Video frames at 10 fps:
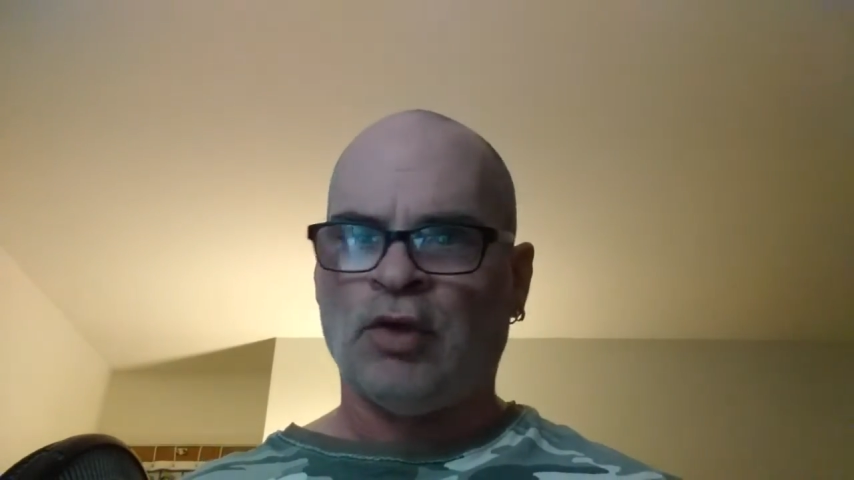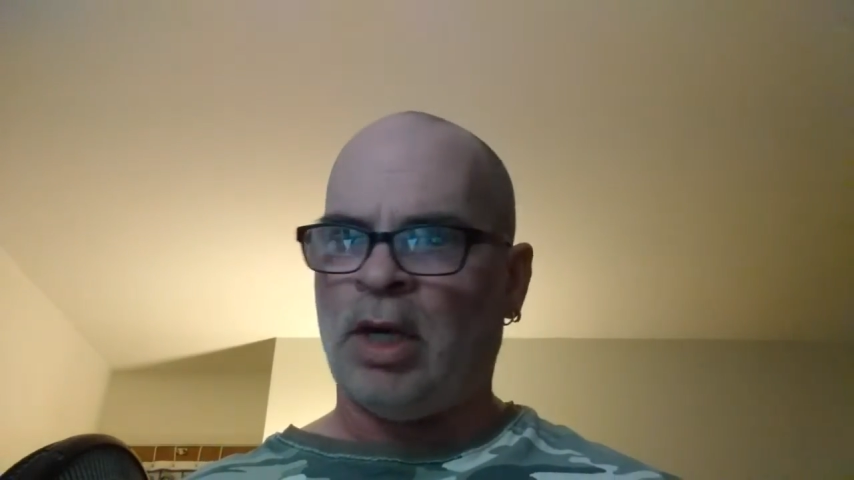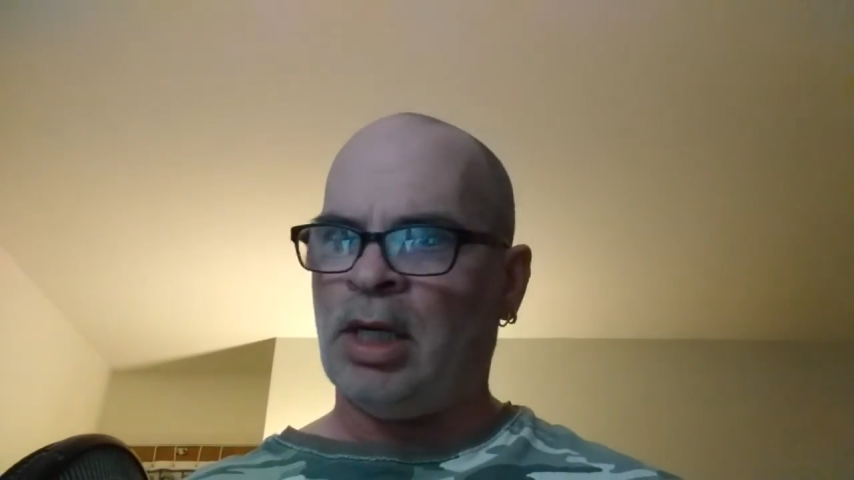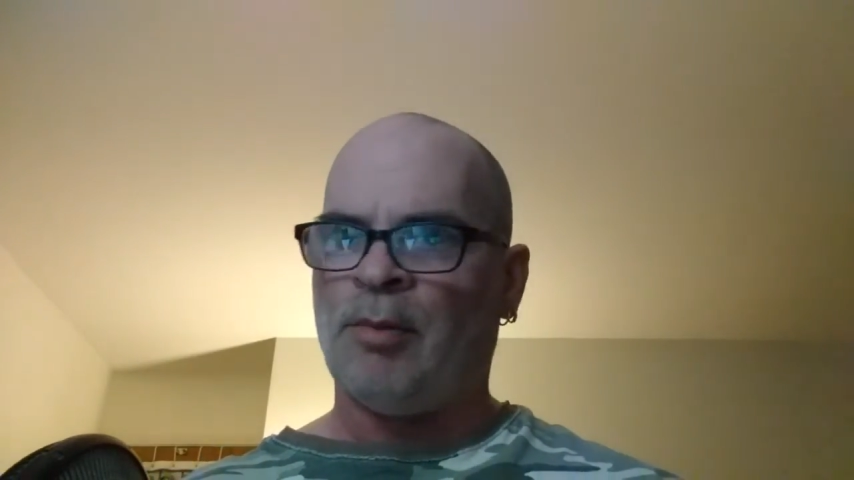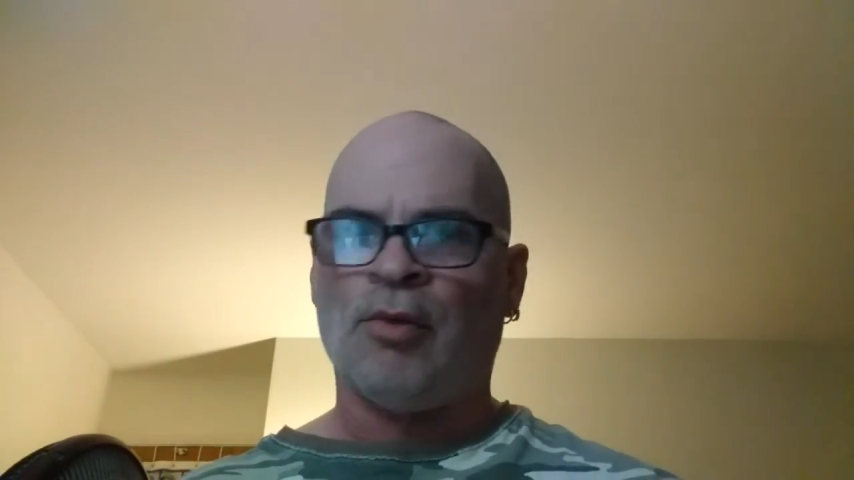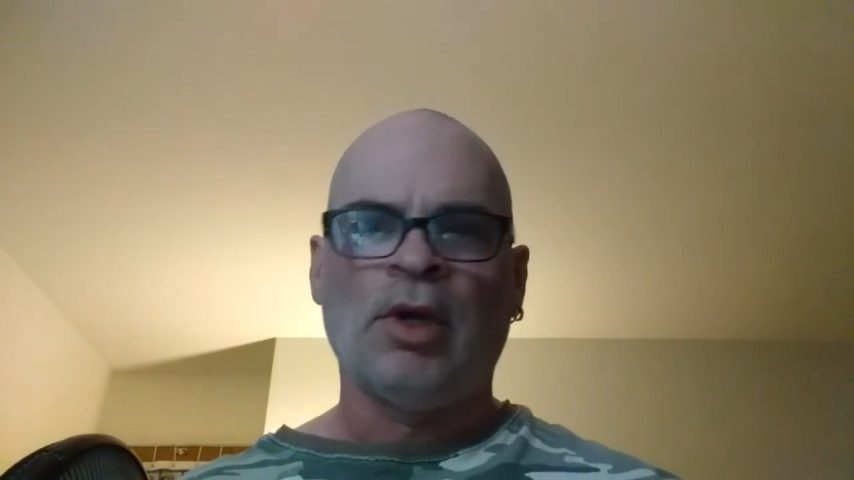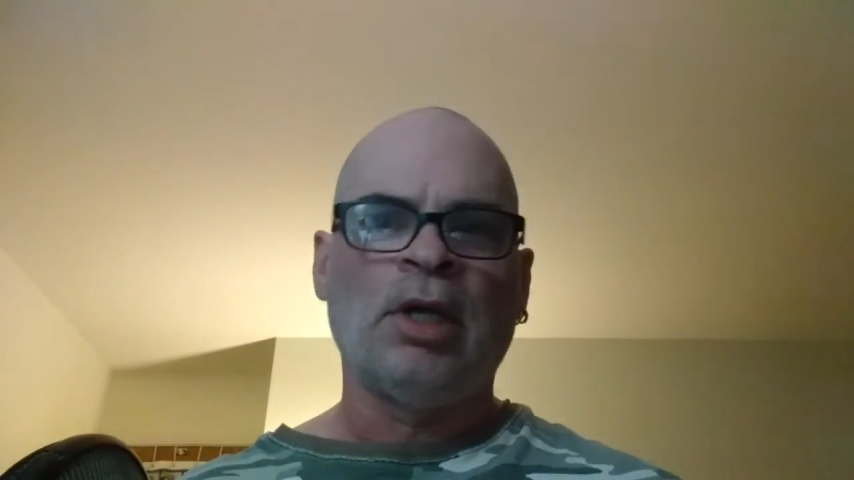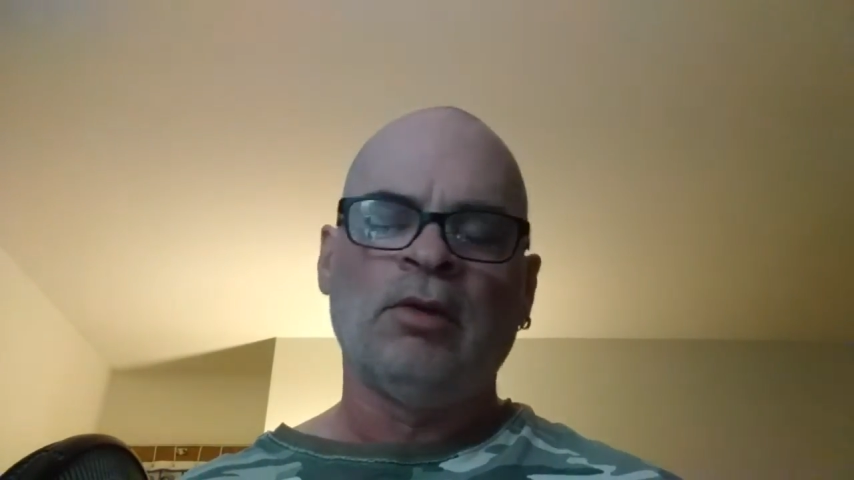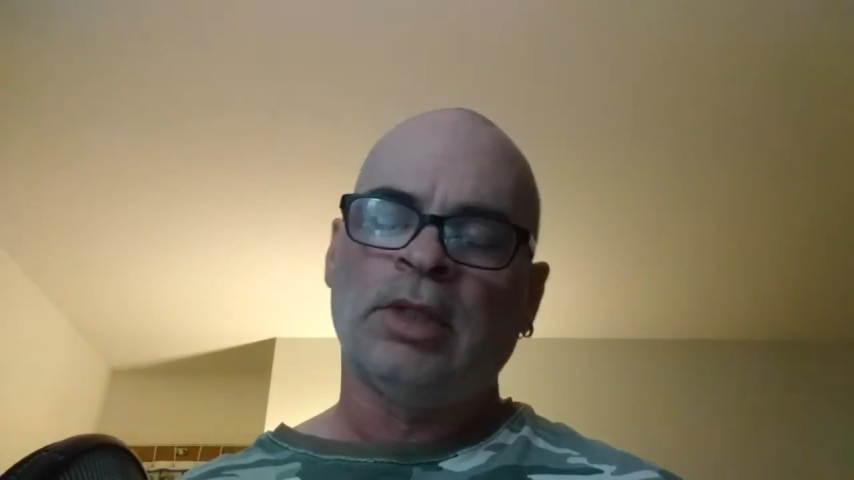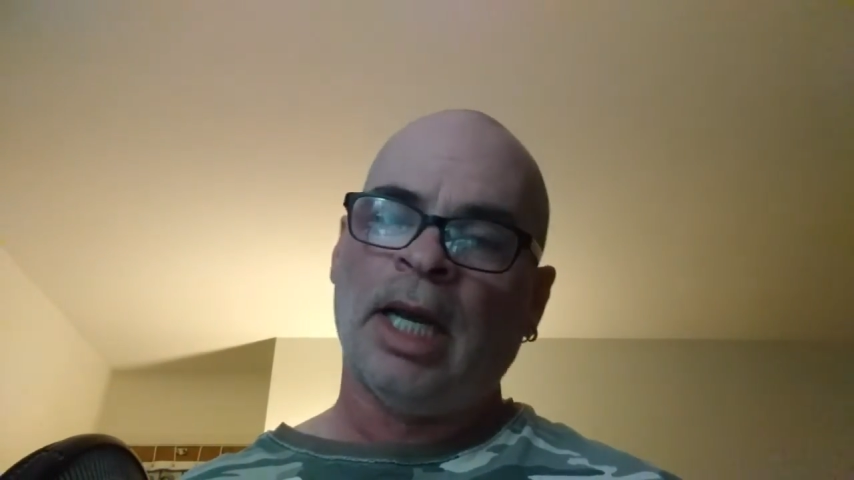trying to
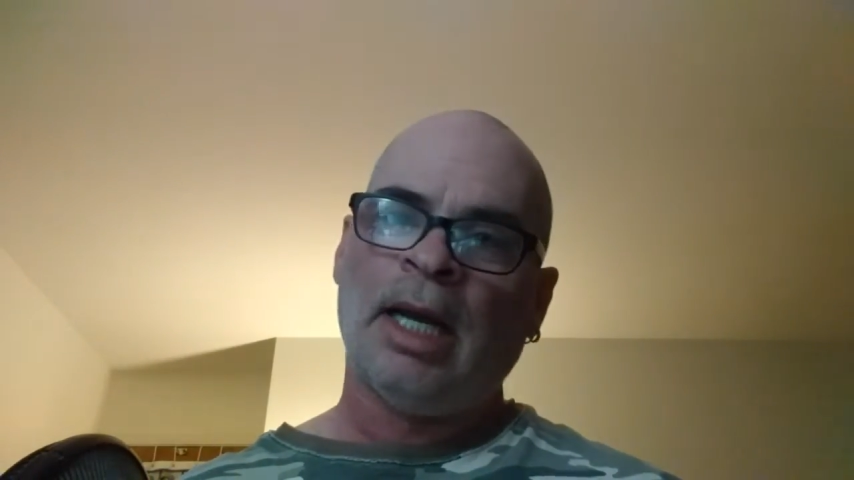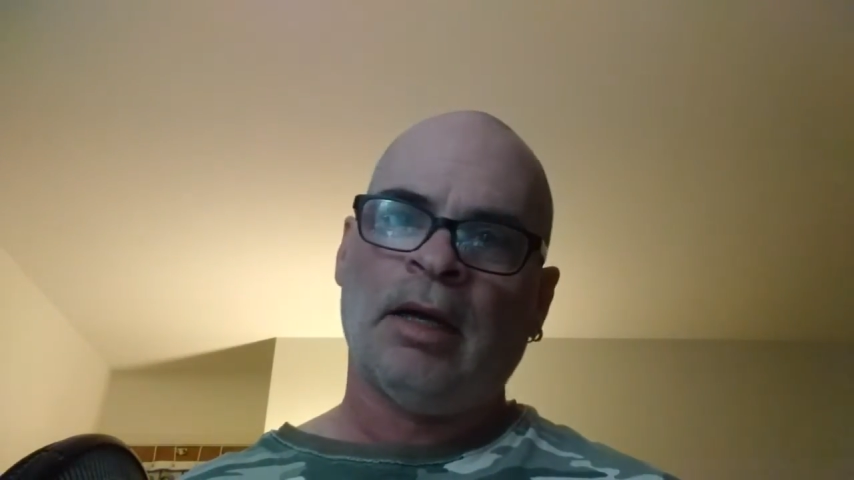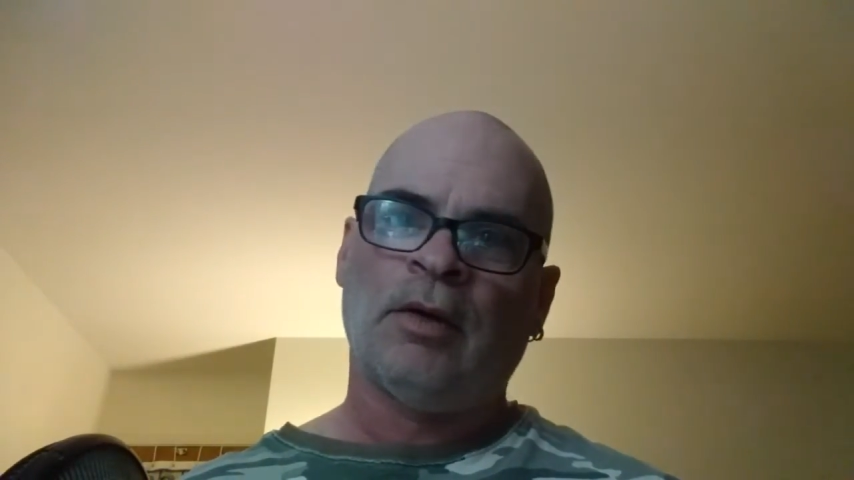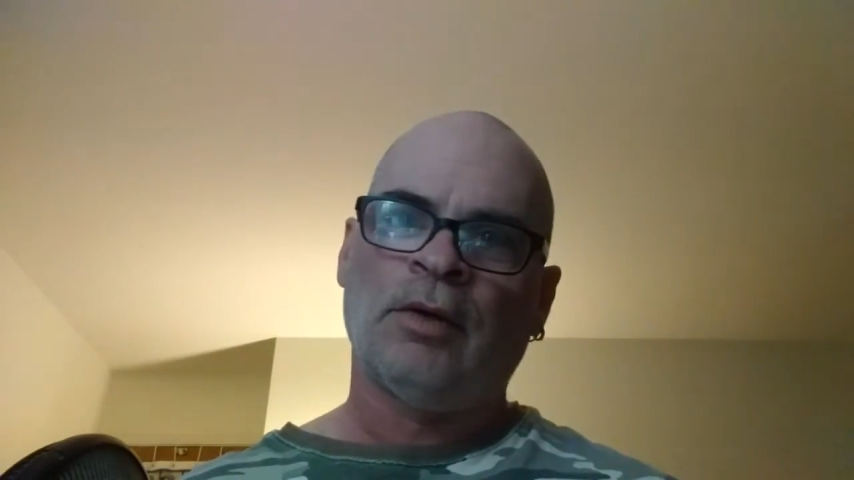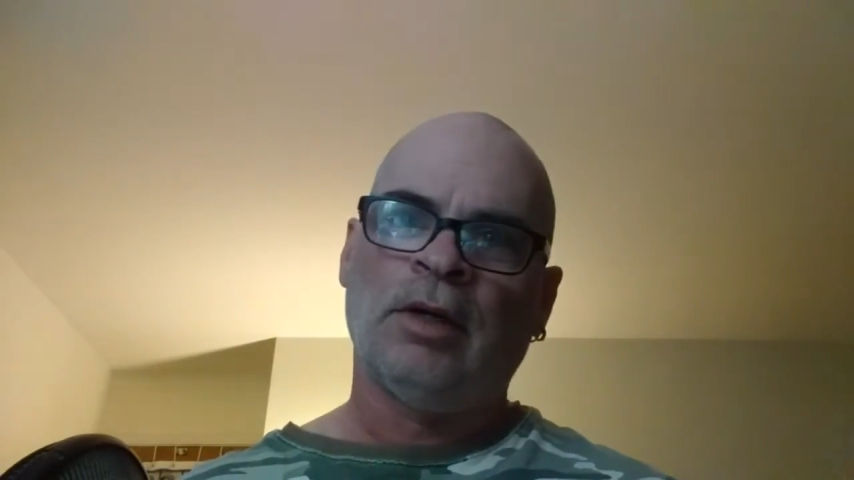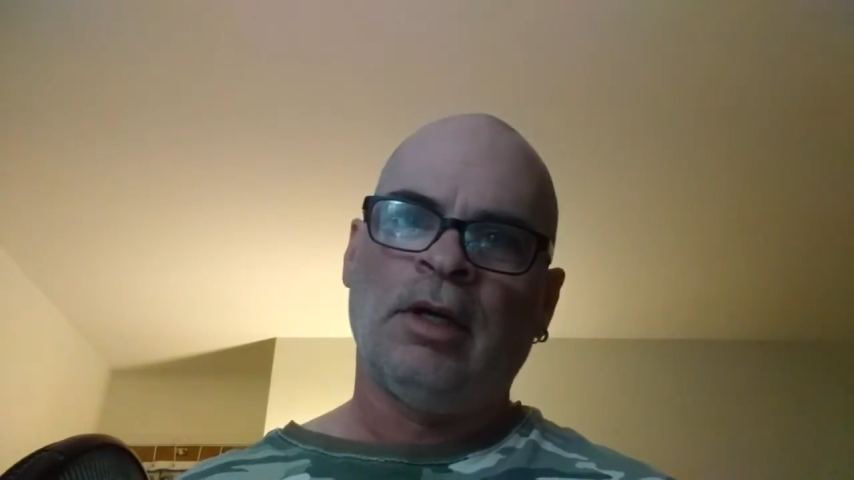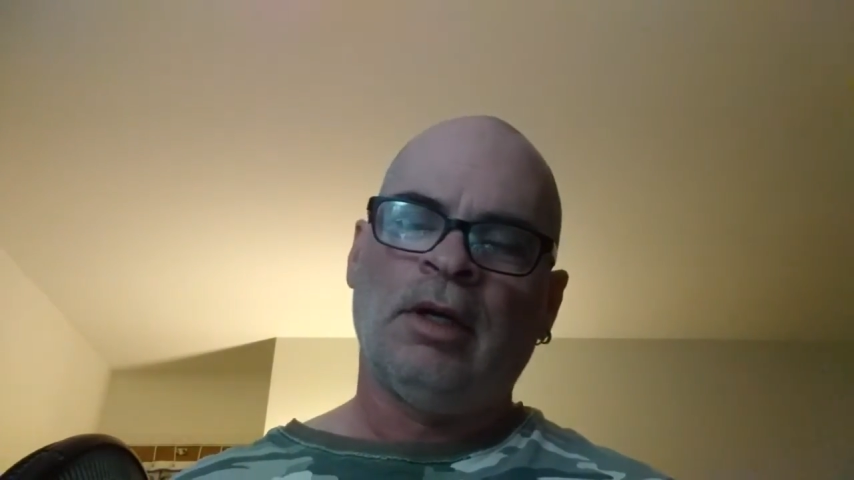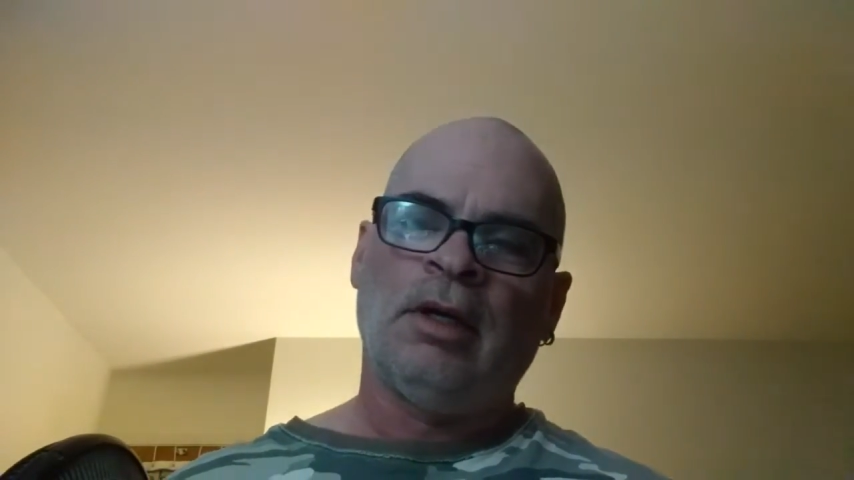bring you down